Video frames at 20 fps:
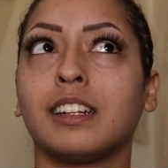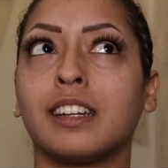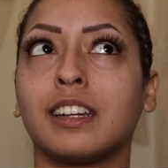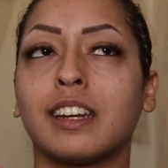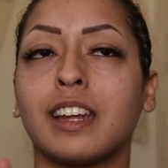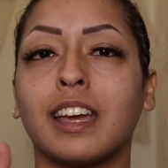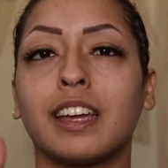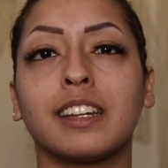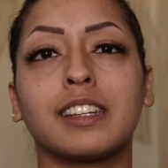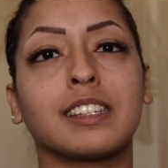
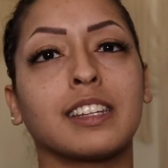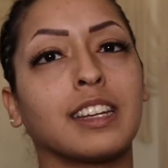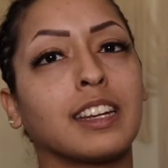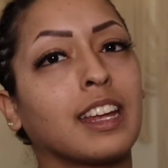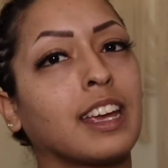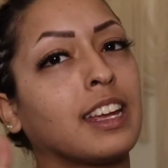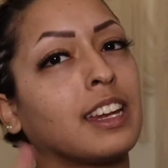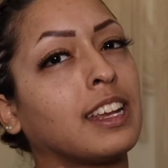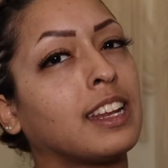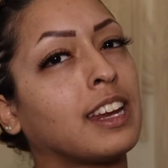
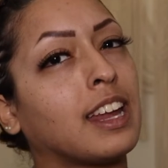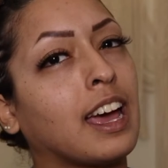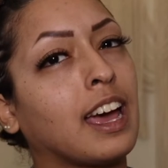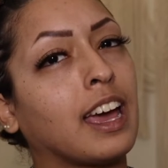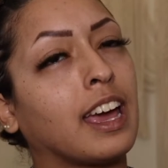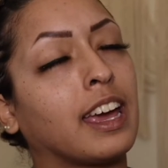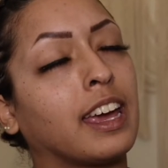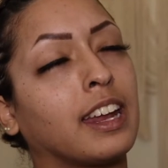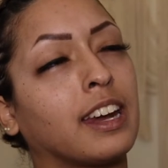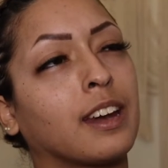
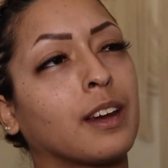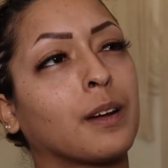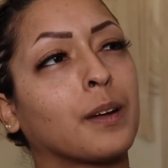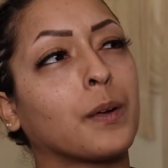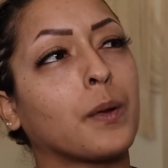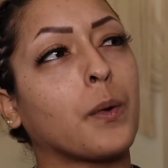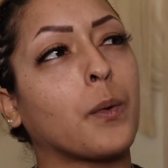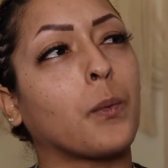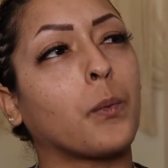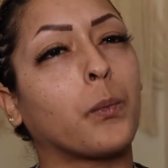1989,
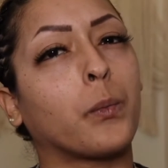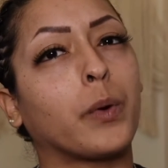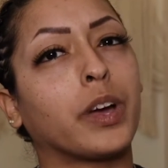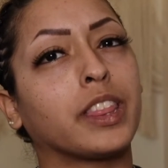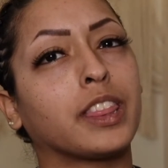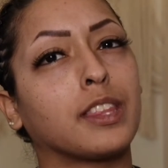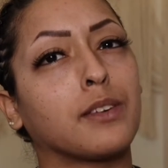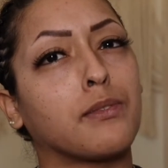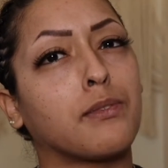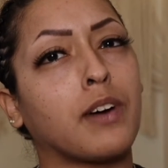
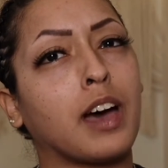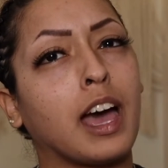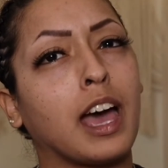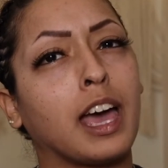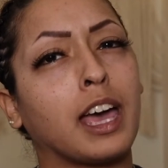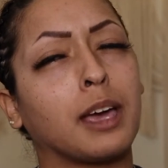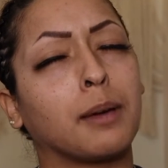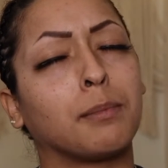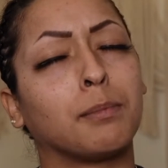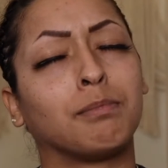when the
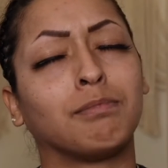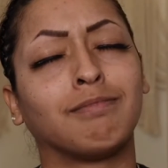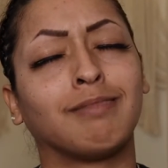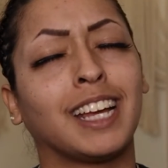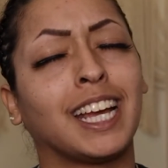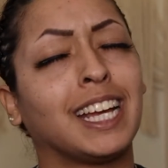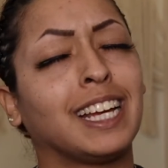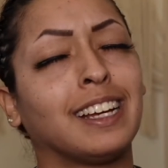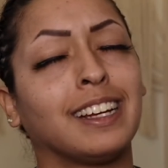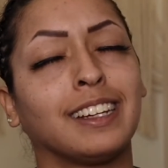vibe
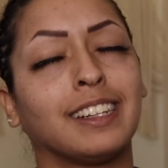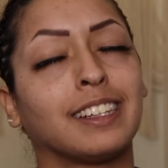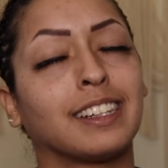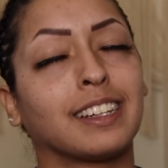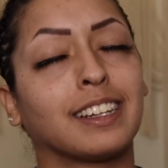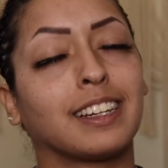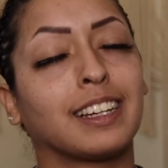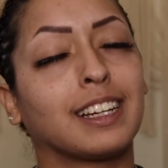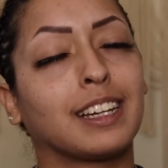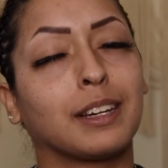
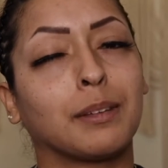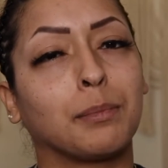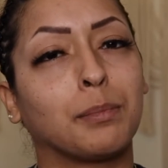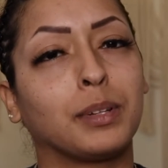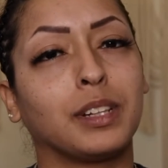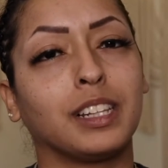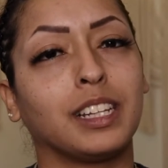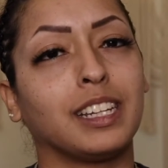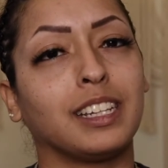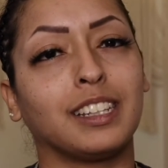
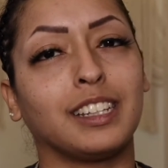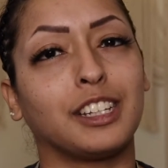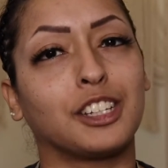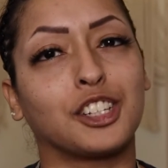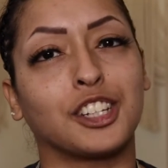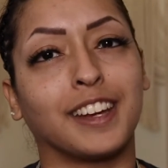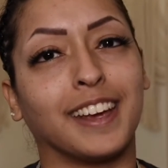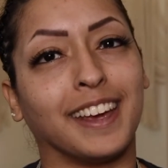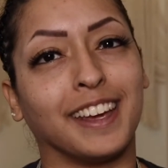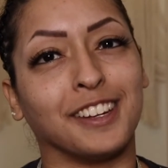completely
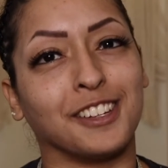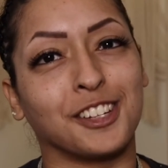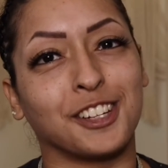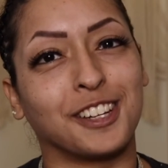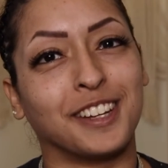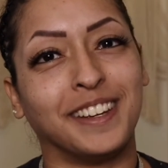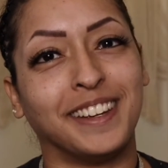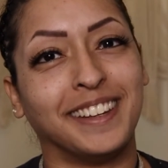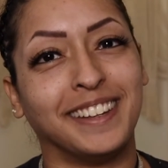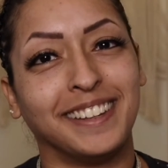
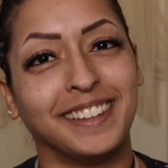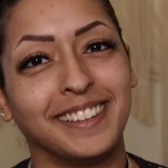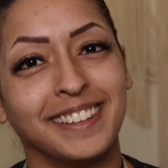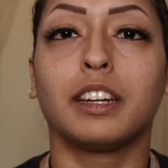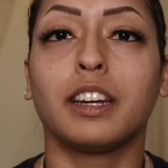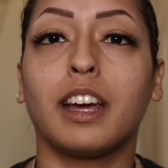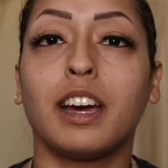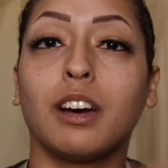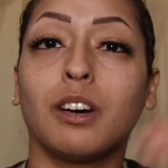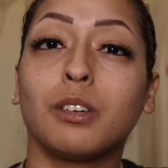changed.
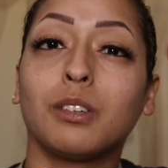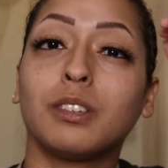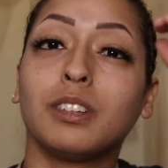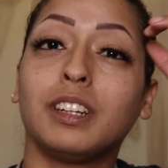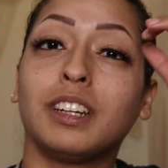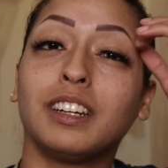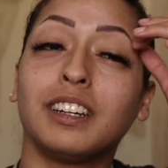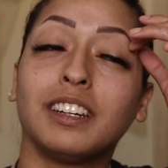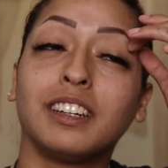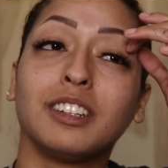Now,
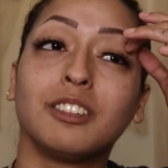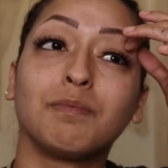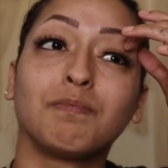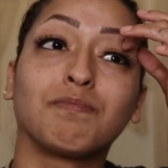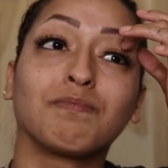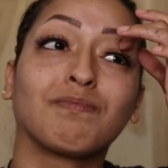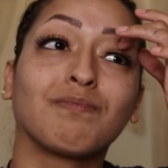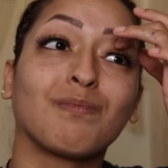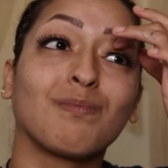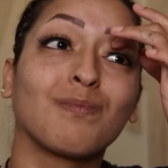
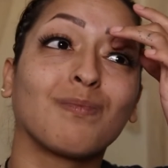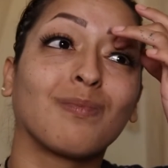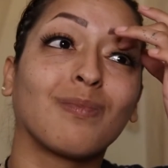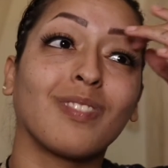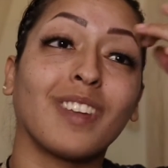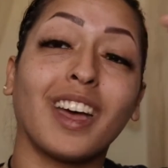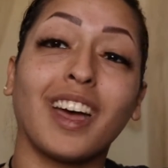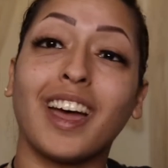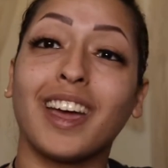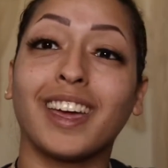
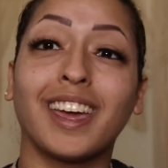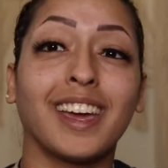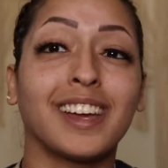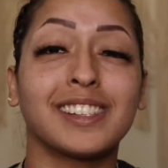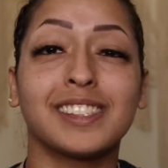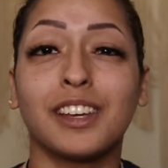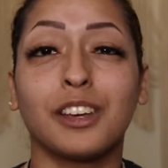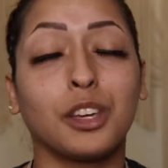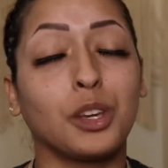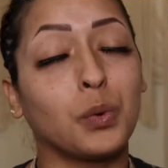I
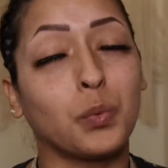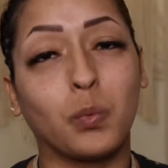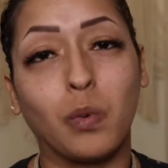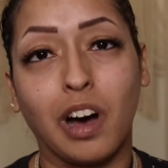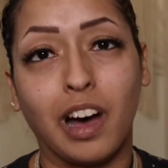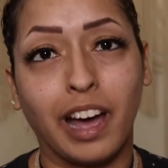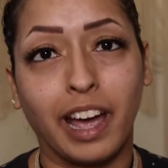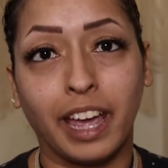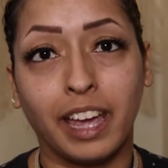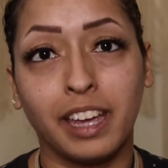can't tell you
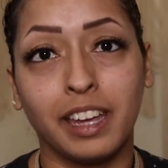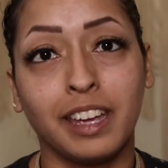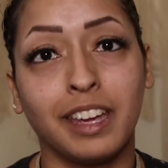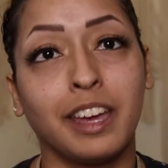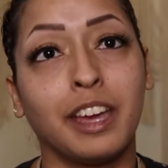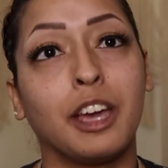why,